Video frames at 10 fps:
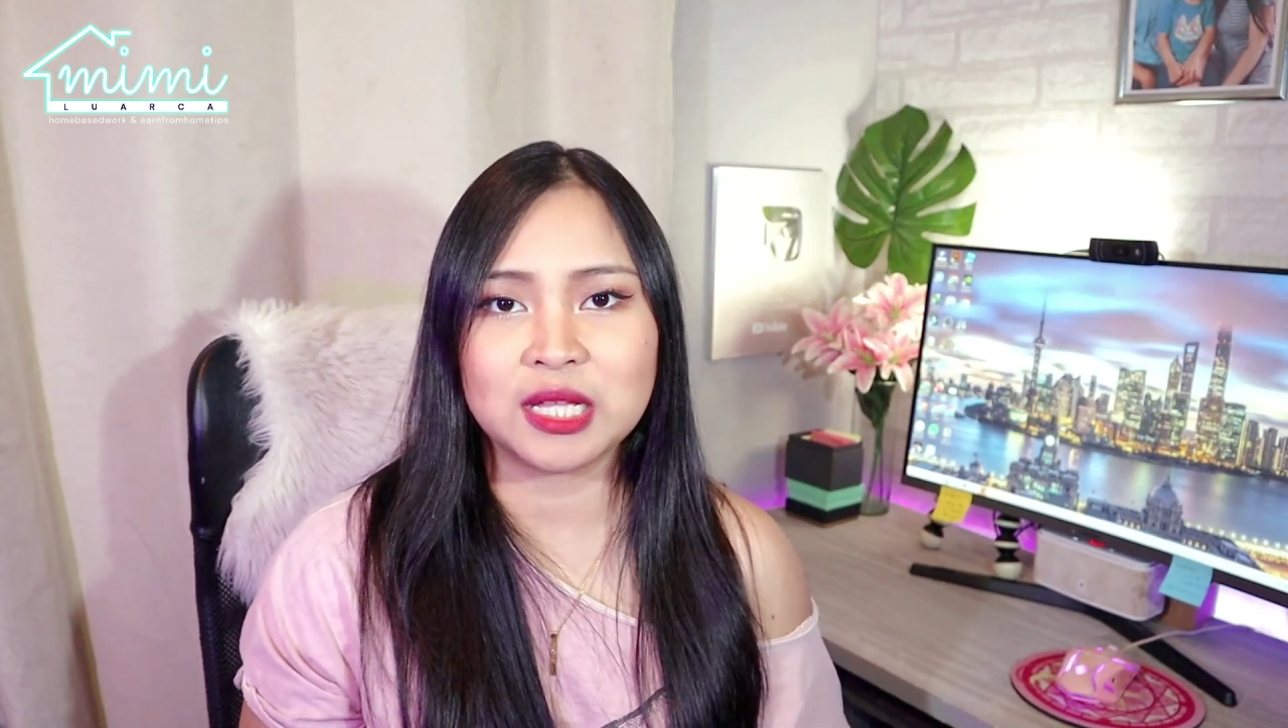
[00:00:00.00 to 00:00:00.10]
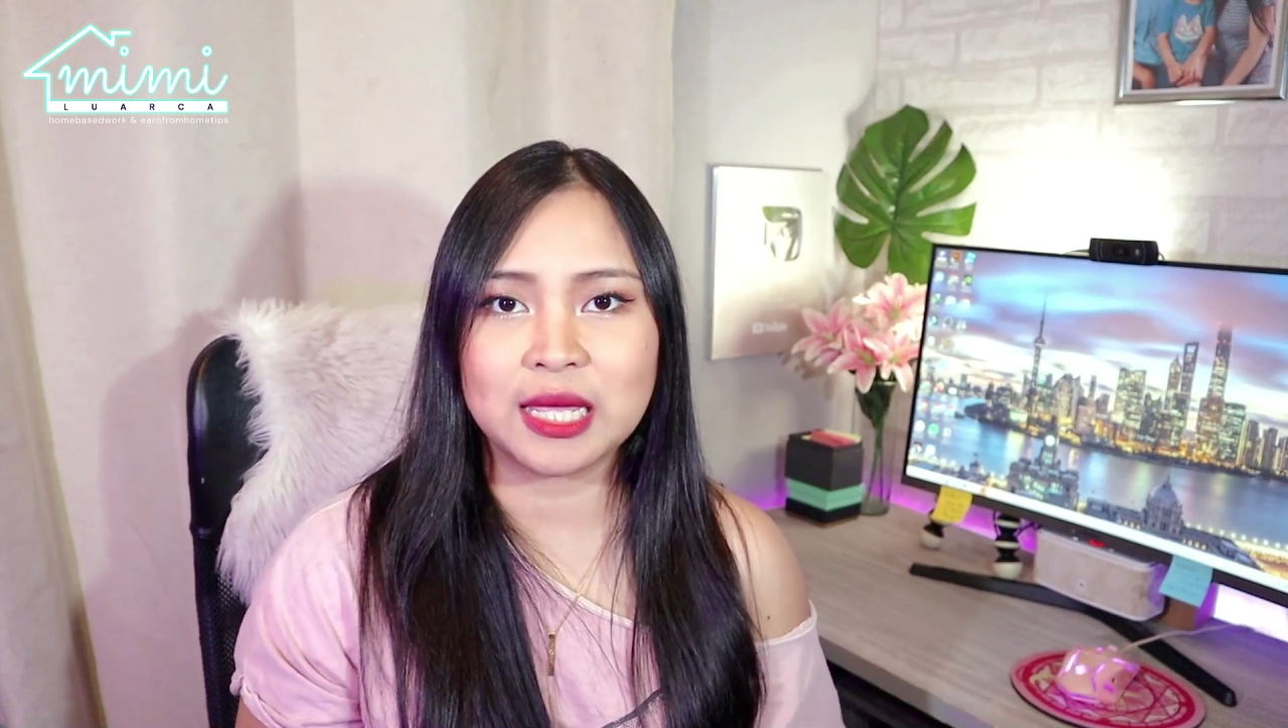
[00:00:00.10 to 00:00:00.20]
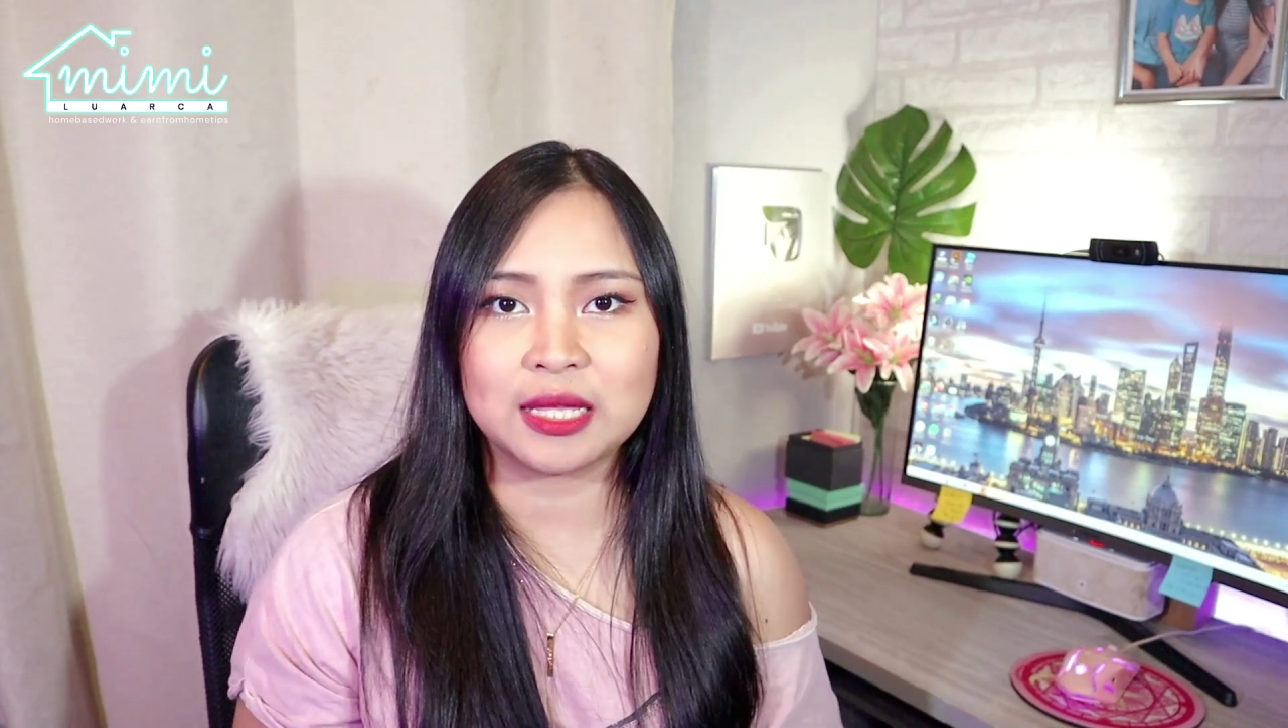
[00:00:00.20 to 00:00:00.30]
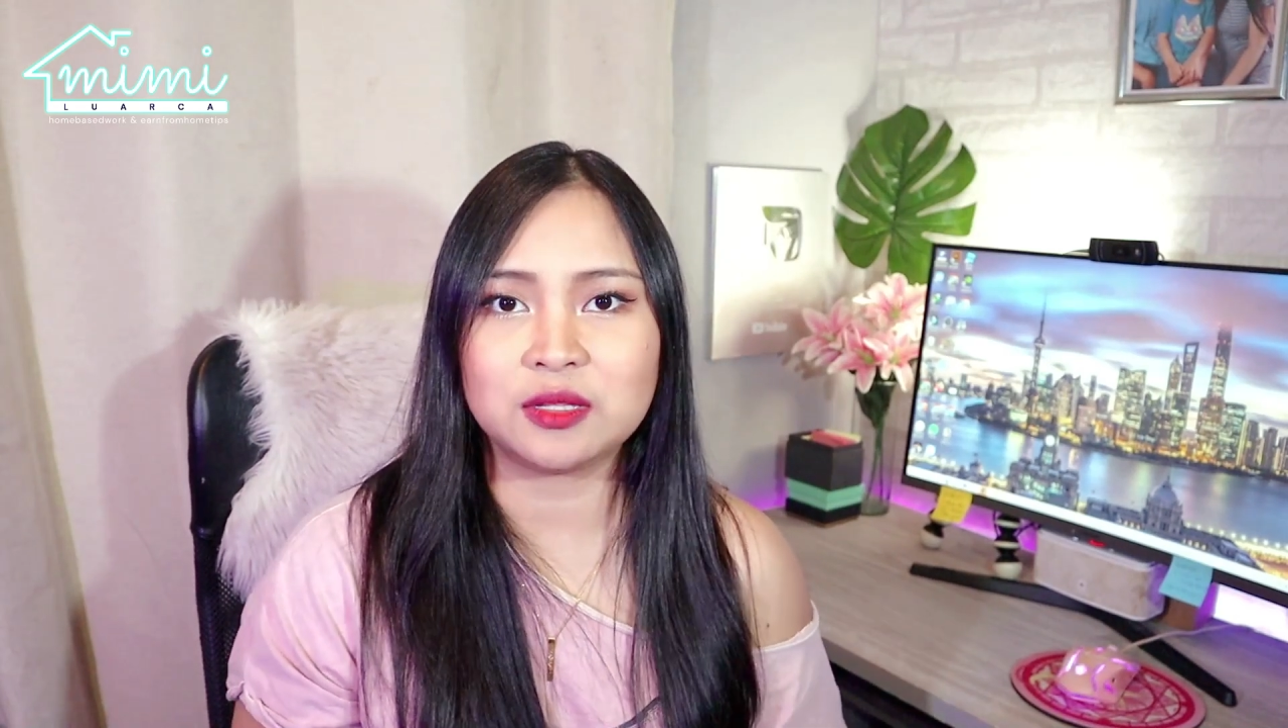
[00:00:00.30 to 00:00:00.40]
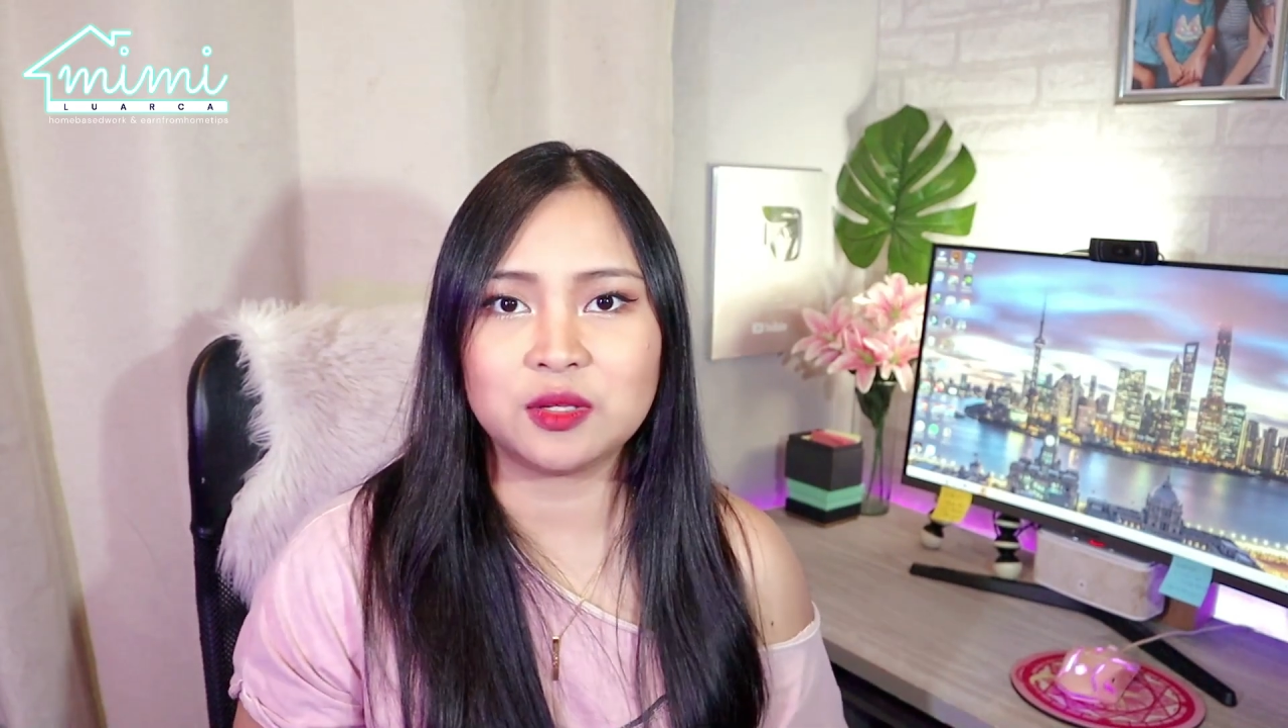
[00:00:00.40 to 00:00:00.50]

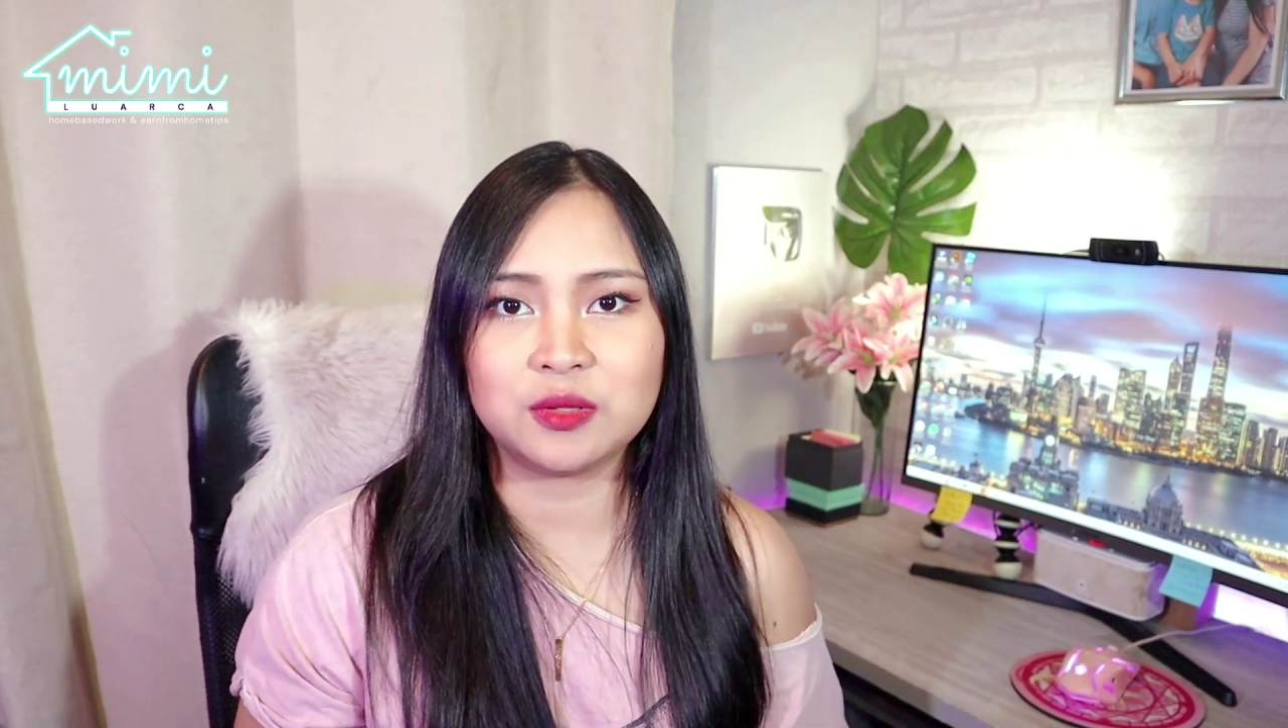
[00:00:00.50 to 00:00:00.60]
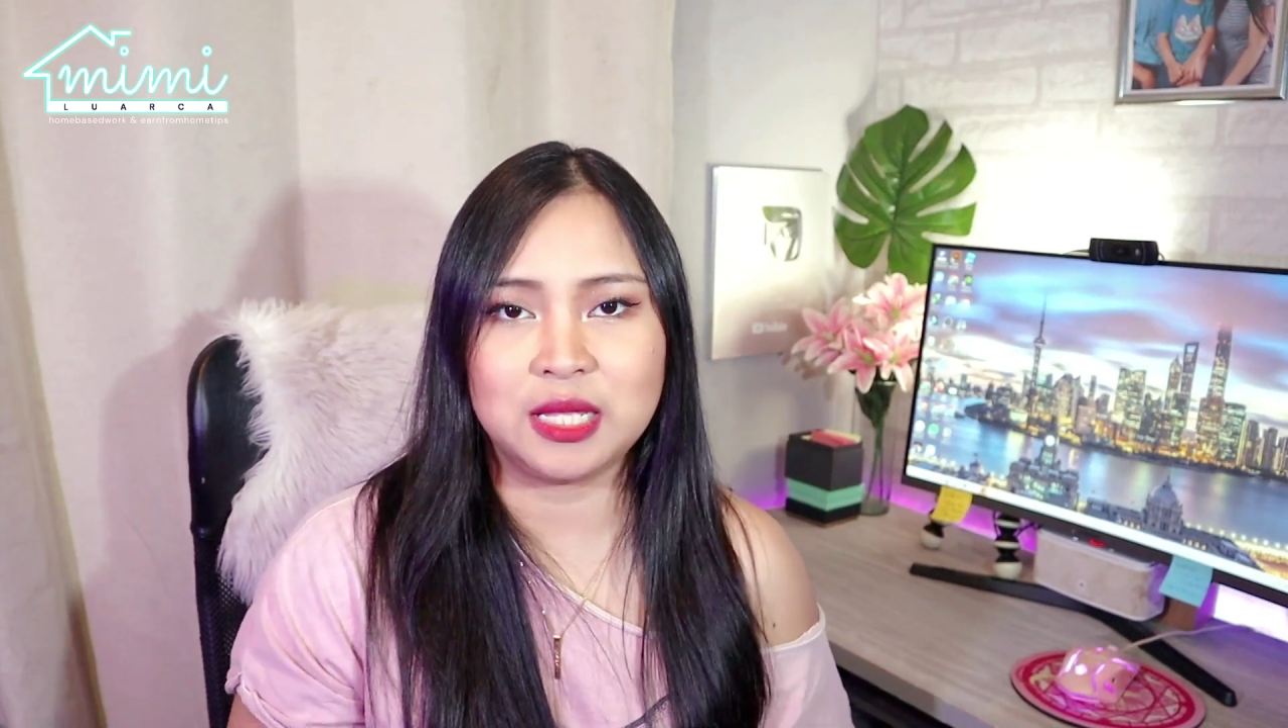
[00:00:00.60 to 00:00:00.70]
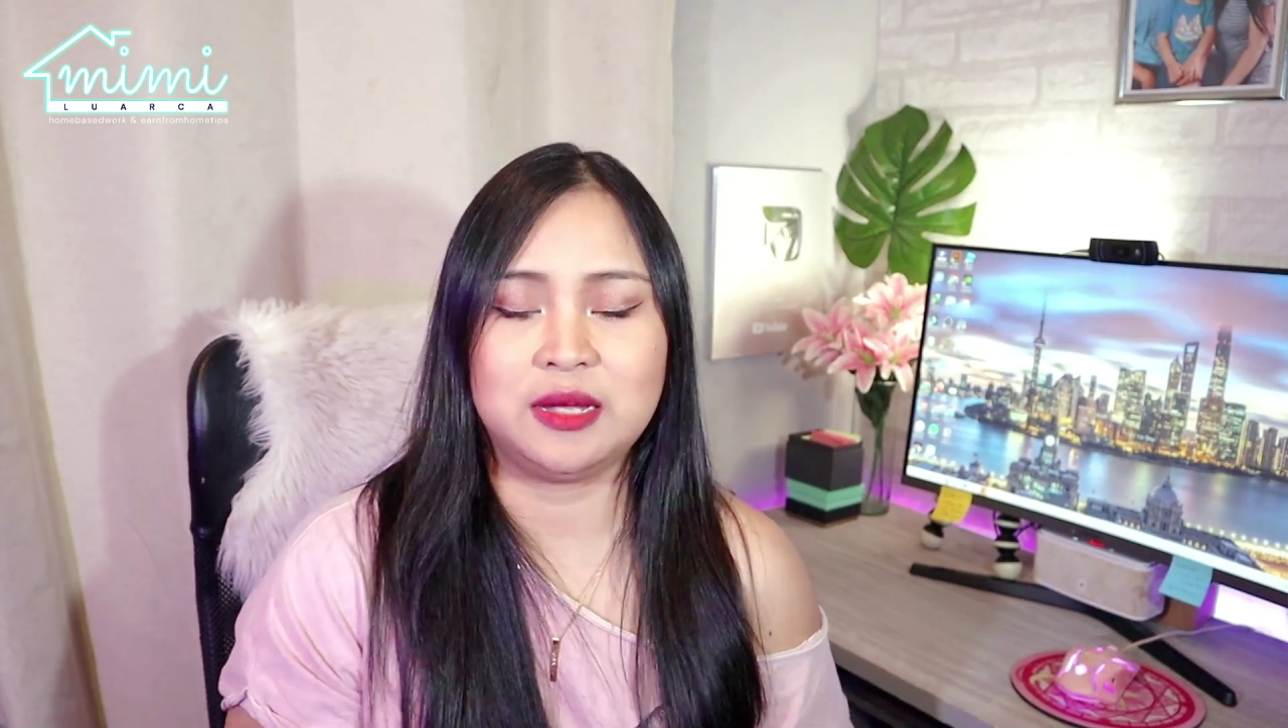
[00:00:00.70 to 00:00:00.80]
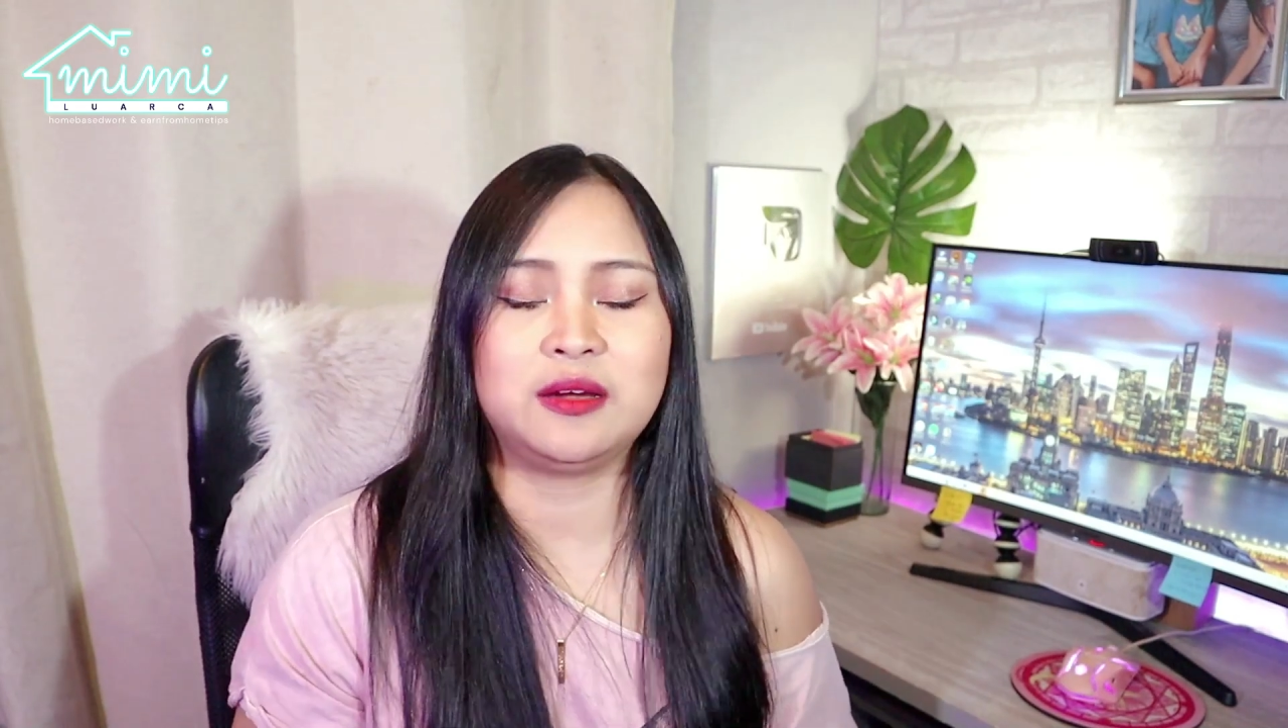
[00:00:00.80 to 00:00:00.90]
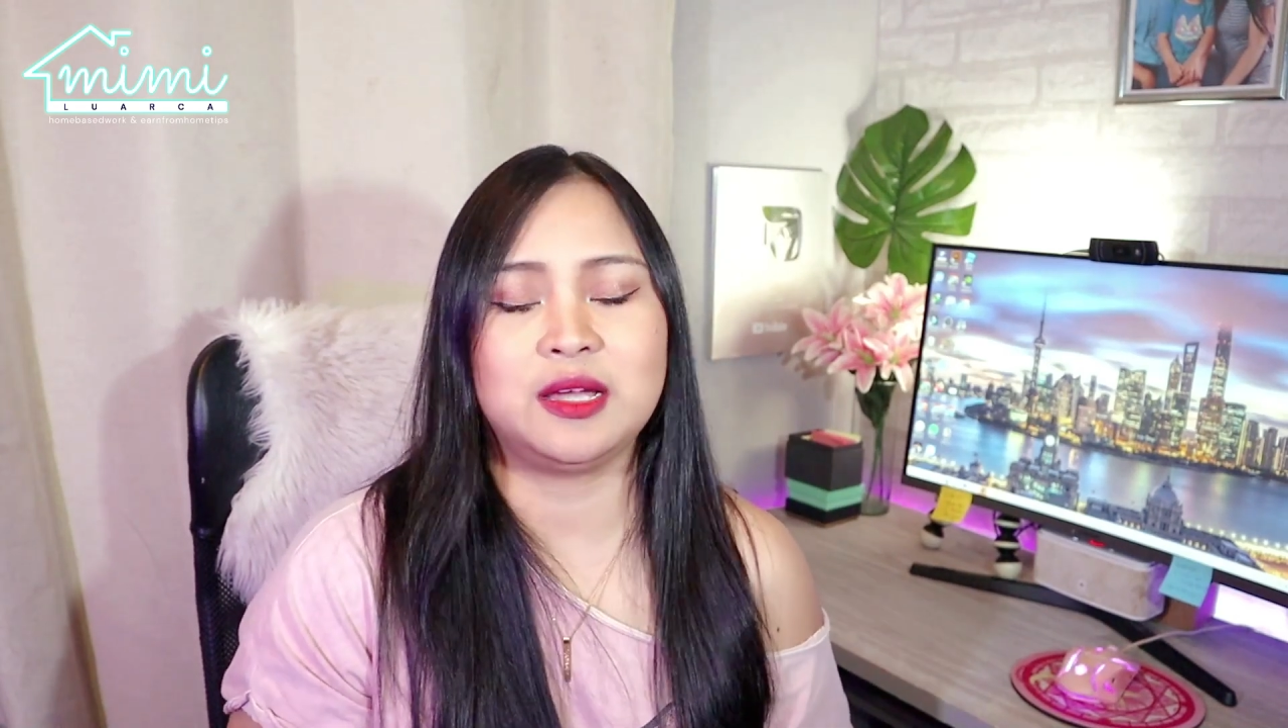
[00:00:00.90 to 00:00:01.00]
get you
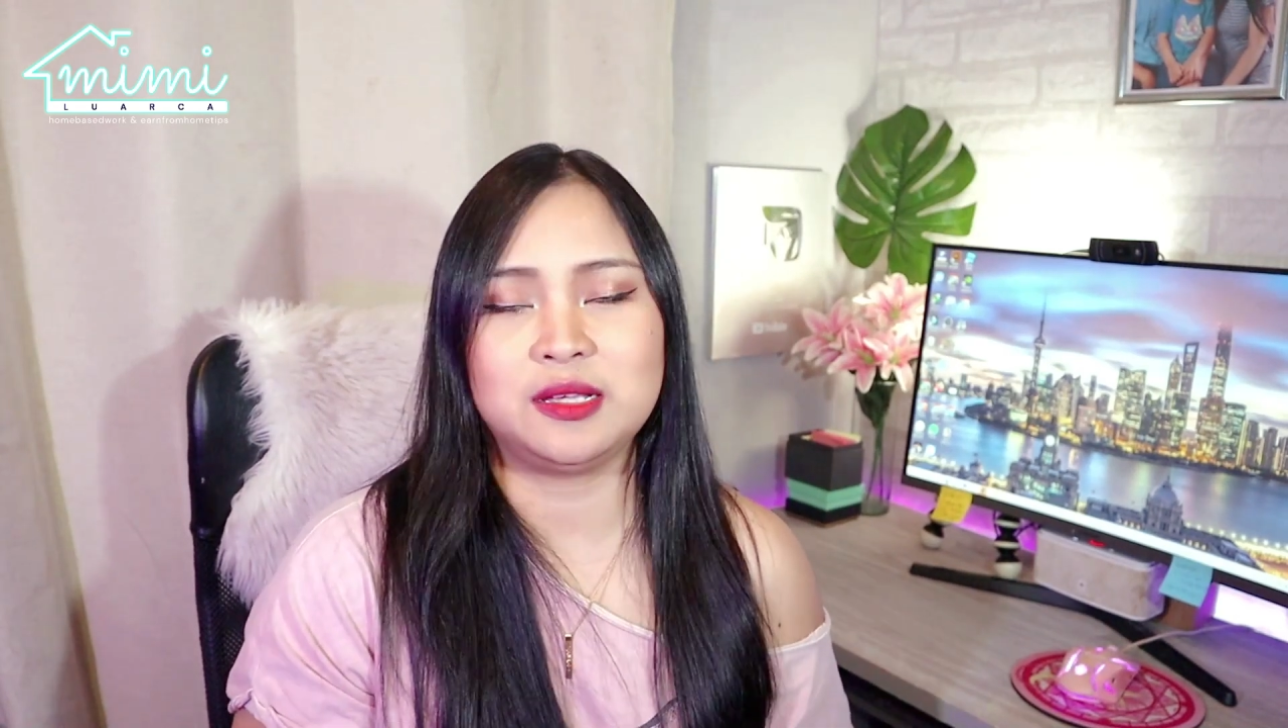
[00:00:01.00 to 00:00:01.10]
there,